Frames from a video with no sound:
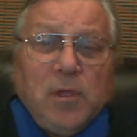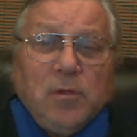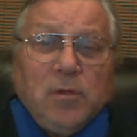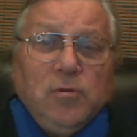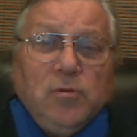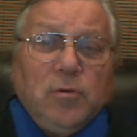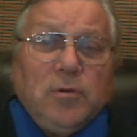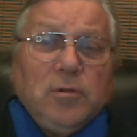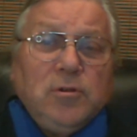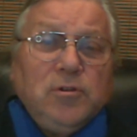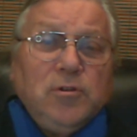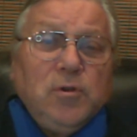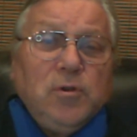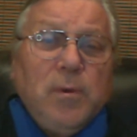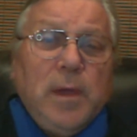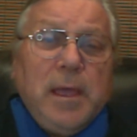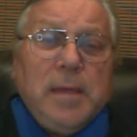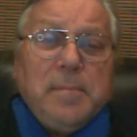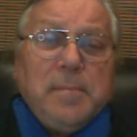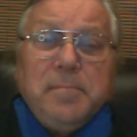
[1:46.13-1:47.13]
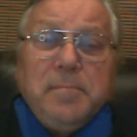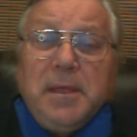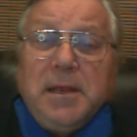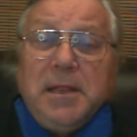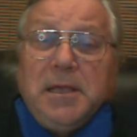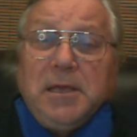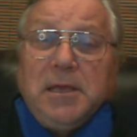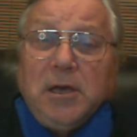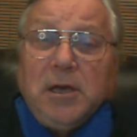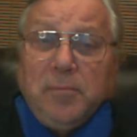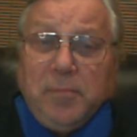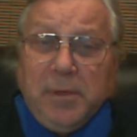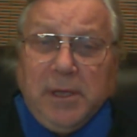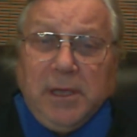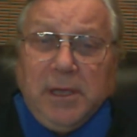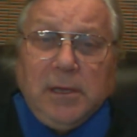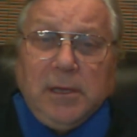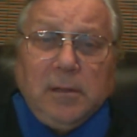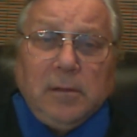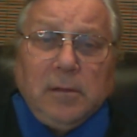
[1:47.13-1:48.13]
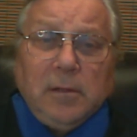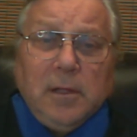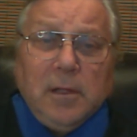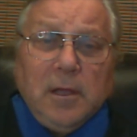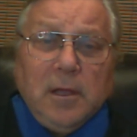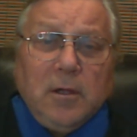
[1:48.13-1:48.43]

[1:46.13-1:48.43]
you can do a mini appeal